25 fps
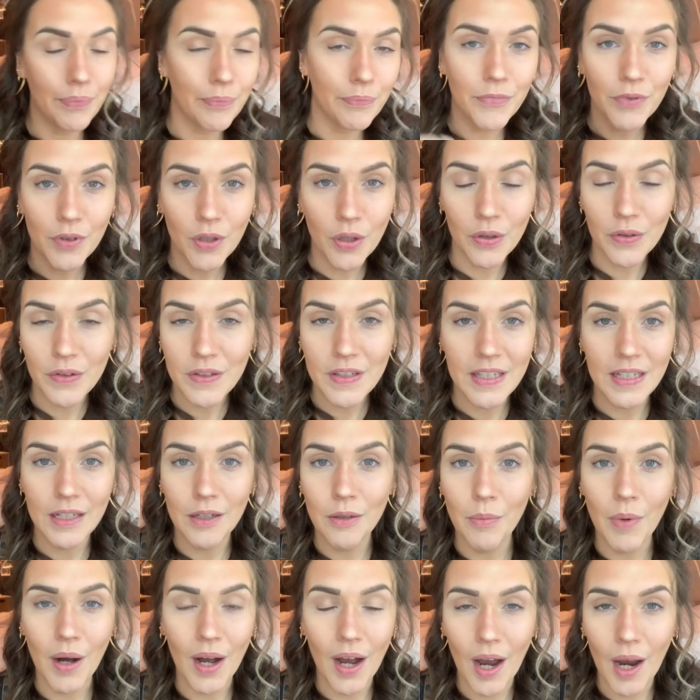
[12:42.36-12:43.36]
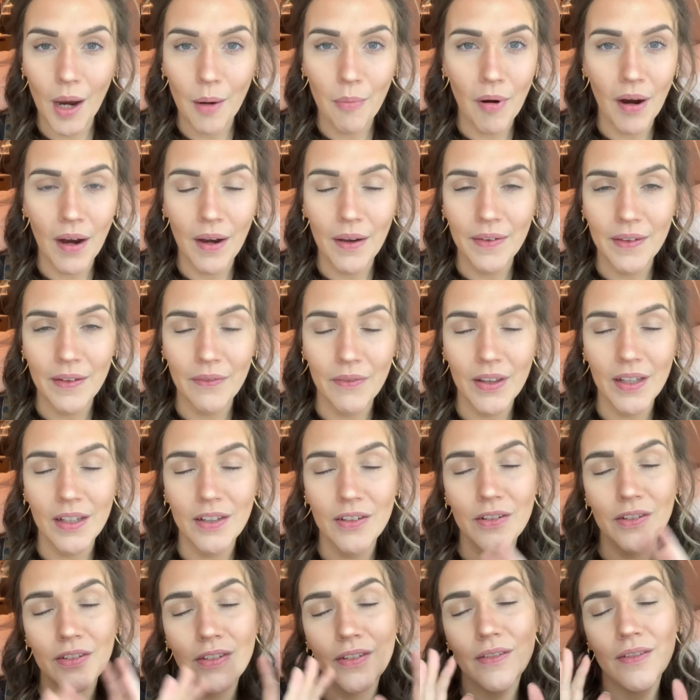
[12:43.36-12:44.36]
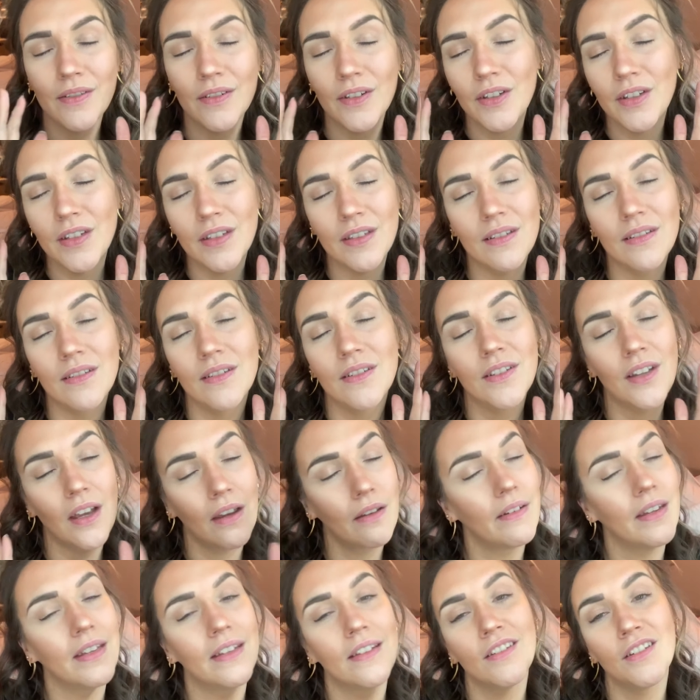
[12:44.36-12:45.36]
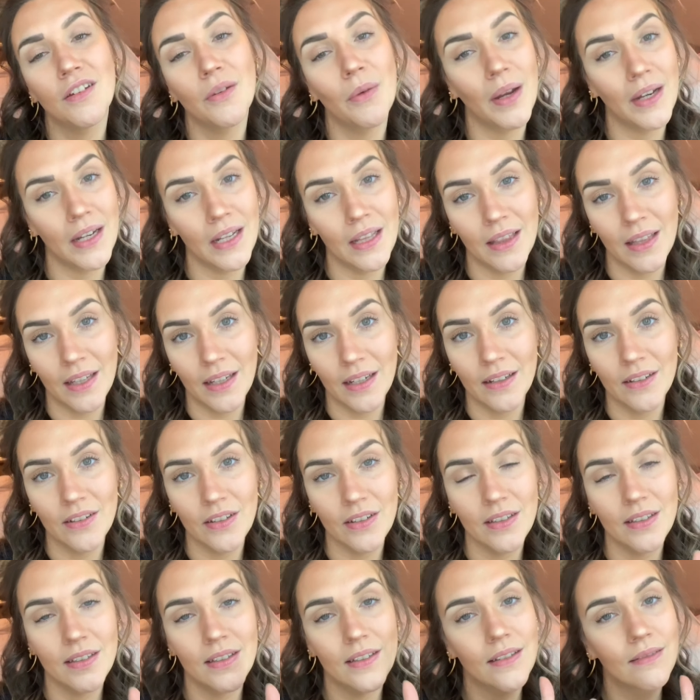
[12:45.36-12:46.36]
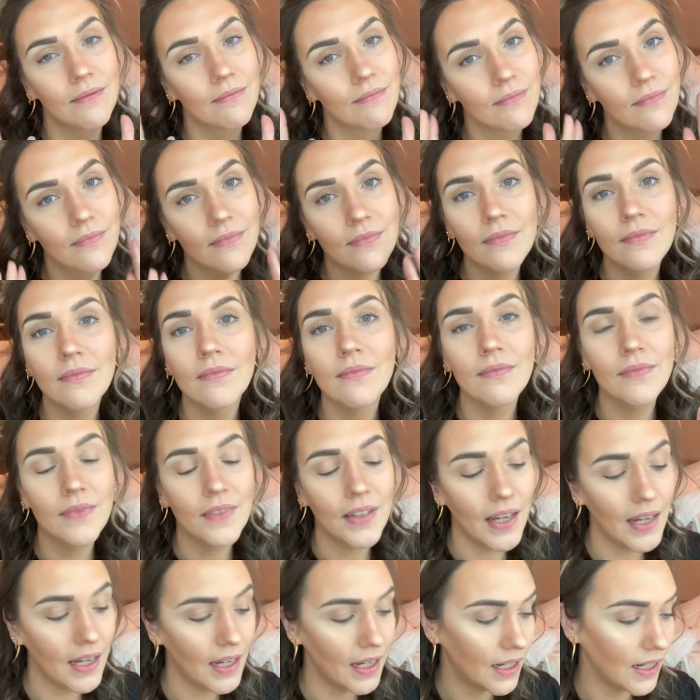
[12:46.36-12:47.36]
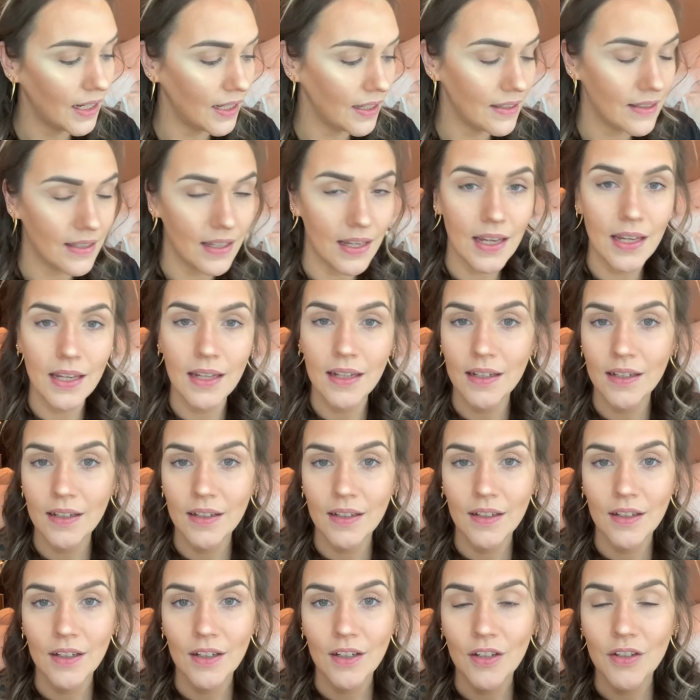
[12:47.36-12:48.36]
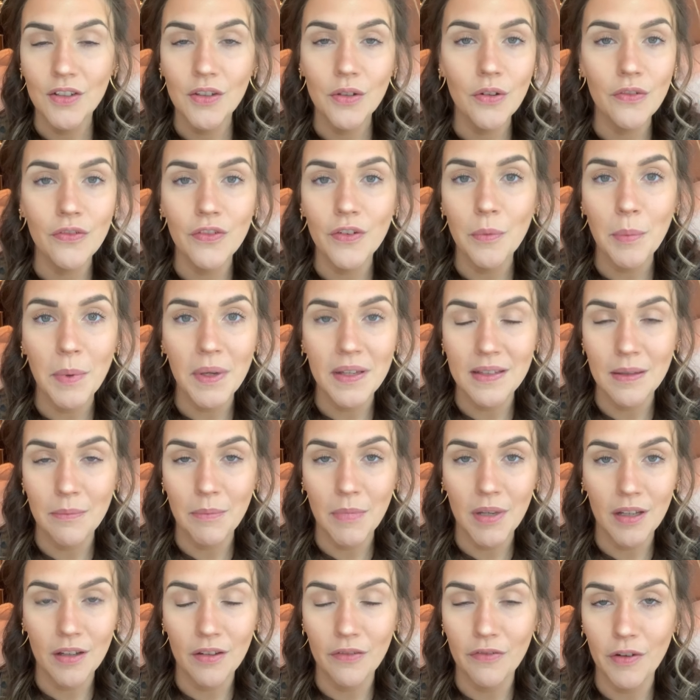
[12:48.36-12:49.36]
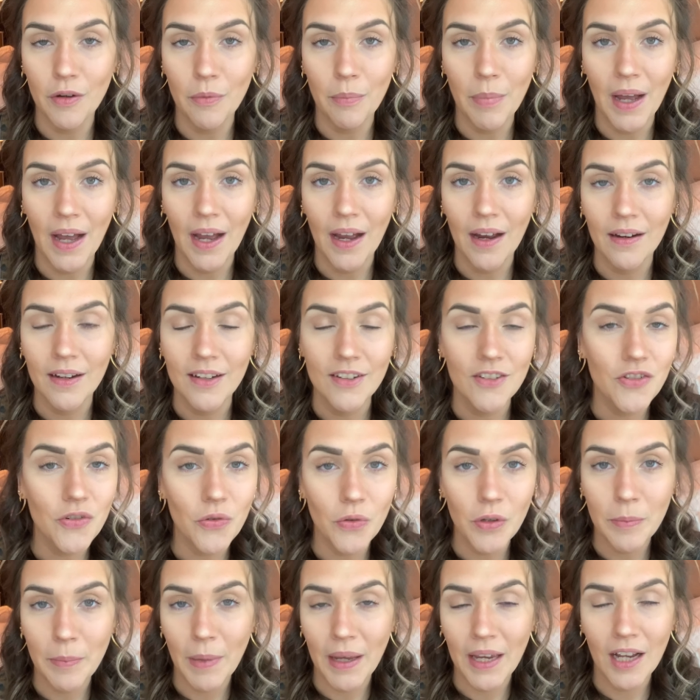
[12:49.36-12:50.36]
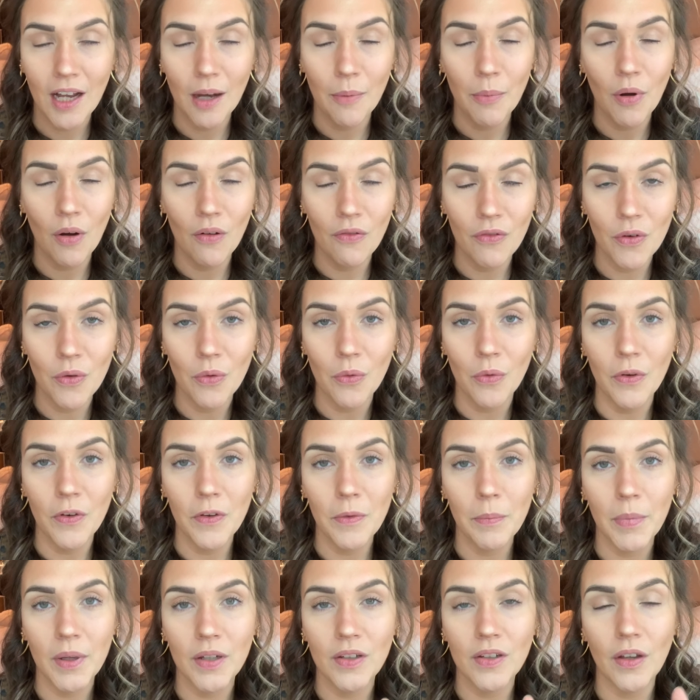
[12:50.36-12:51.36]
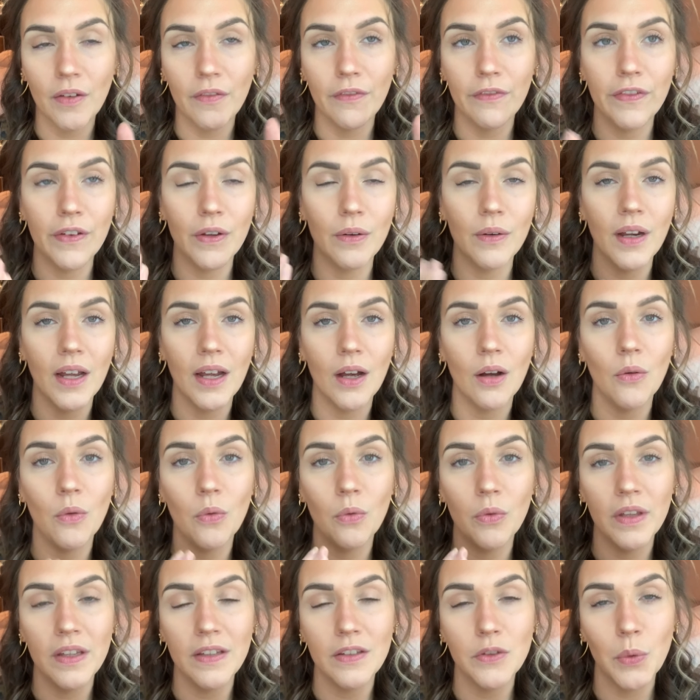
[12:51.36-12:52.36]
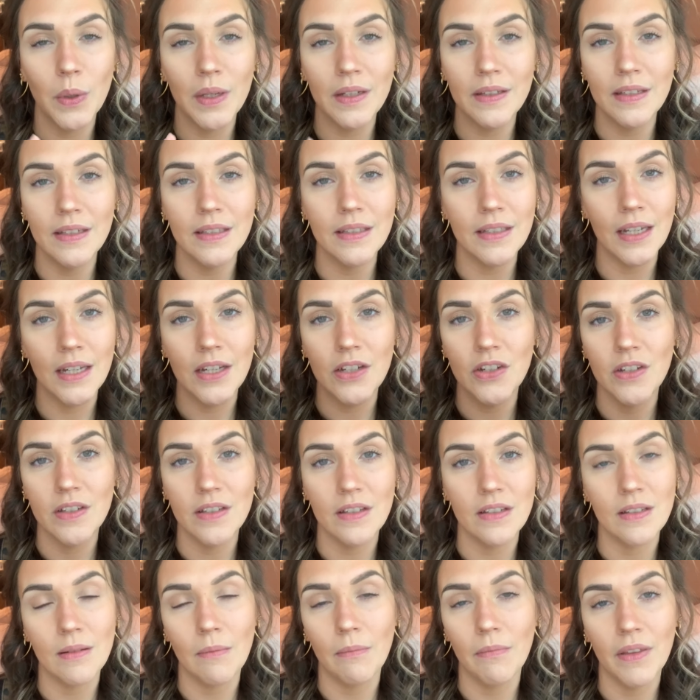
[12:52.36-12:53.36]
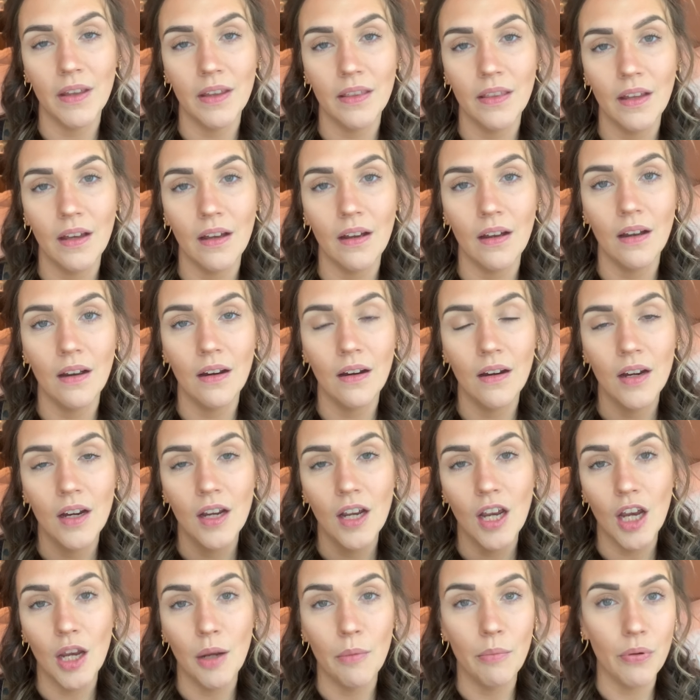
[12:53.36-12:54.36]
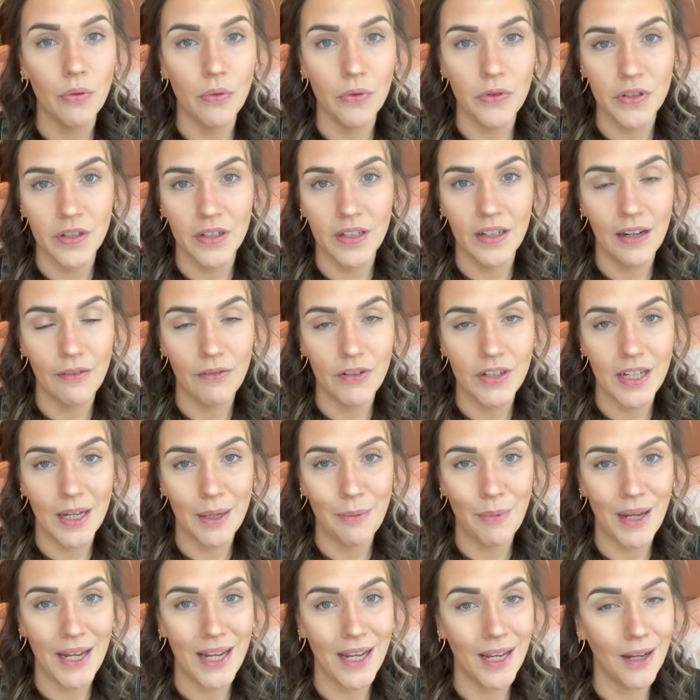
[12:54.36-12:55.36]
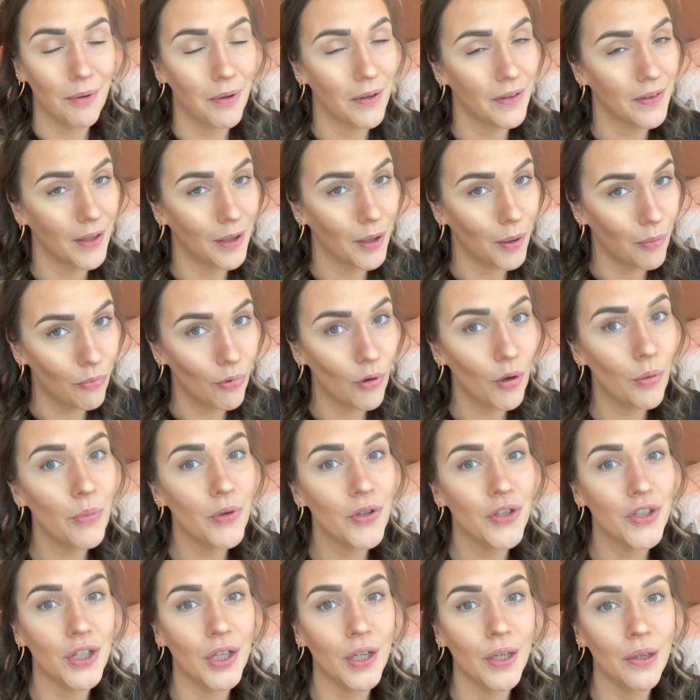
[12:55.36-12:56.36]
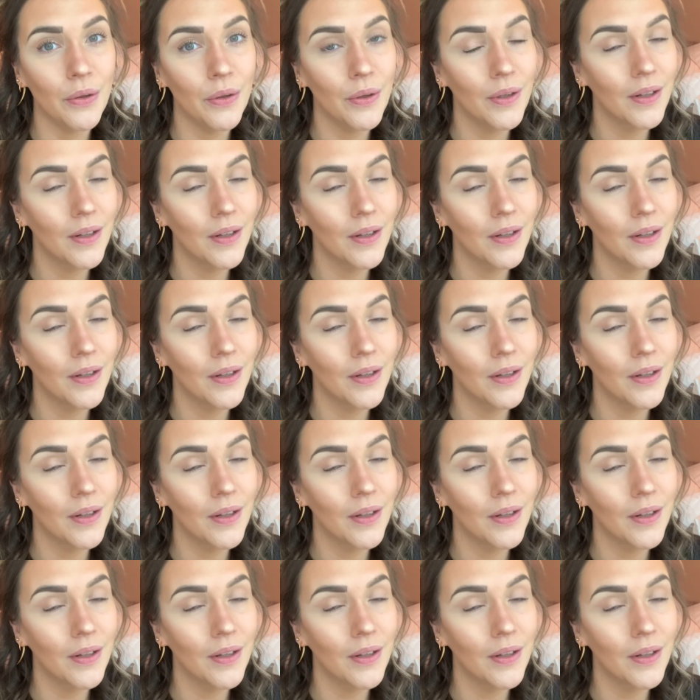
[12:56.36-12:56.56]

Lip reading: conceal my eyebrows and everything? You just don't need to do anything. Just take it easy. Do a few bits that make you feel better. Enjoy makeup, of course, but don't feel like all these 20 stages are something that are important in everyday makeup, because I can promise you,